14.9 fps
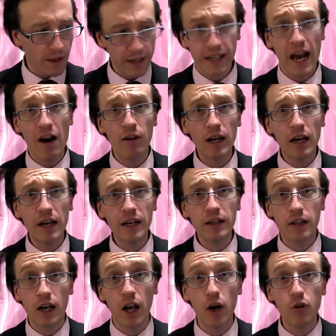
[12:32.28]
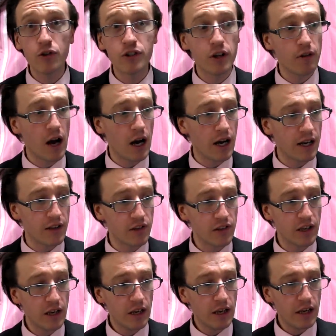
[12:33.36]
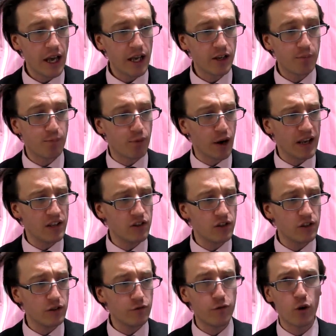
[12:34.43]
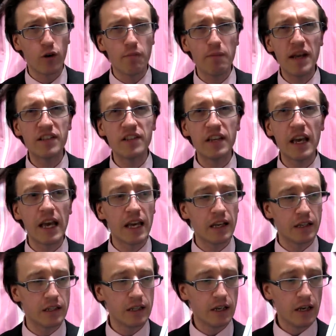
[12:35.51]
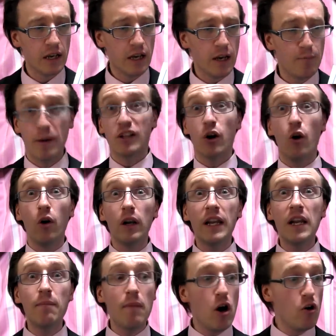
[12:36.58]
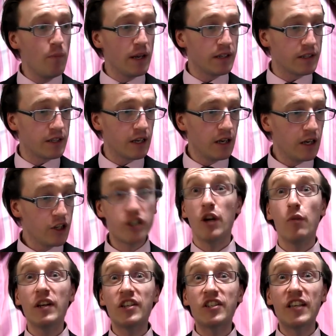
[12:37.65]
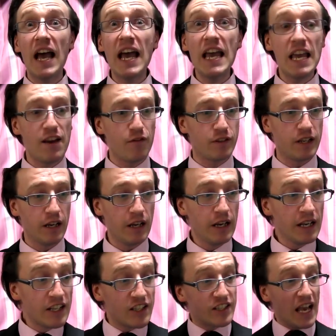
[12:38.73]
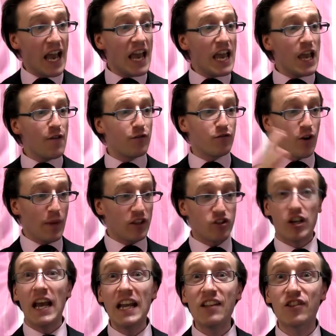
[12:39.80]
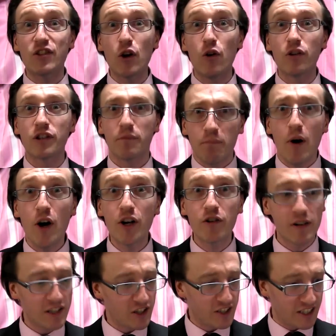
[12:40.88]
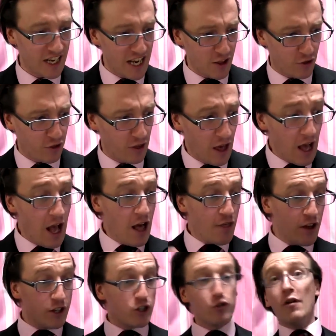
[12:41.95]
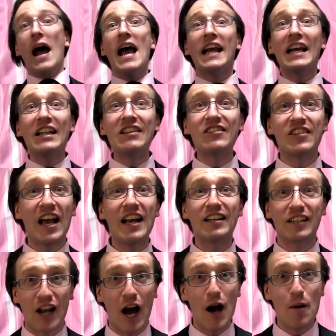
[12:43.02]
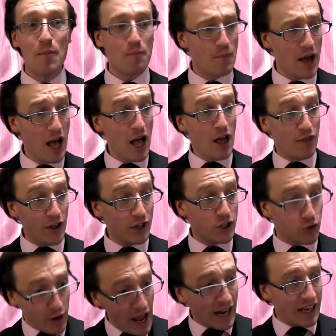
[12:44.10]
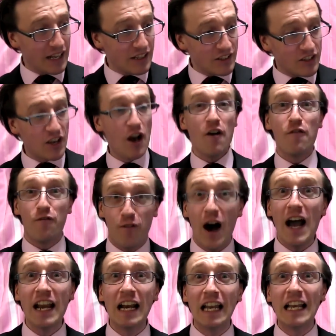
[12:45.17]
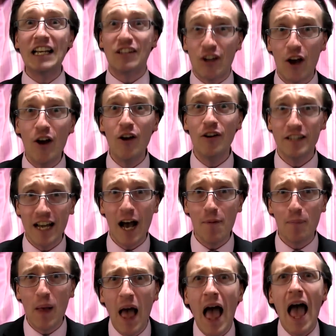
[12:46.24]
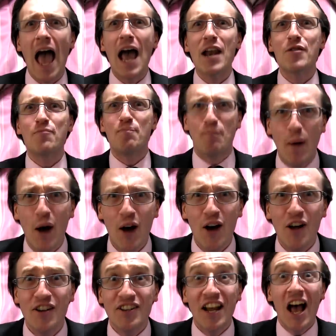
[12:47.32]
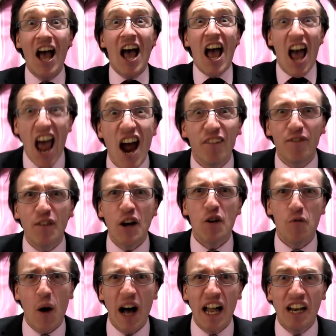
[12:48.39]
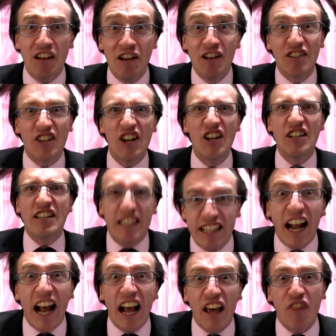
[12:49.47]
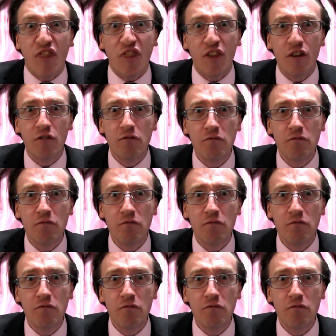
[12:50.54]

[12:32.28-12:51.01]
Caroline closed her eyes and braced for a messy end. But all in a moment, she was saved! Saved from the chainsaw's murderous teeth! The dragons had come! The dragons finally turned up and burned everyone to death!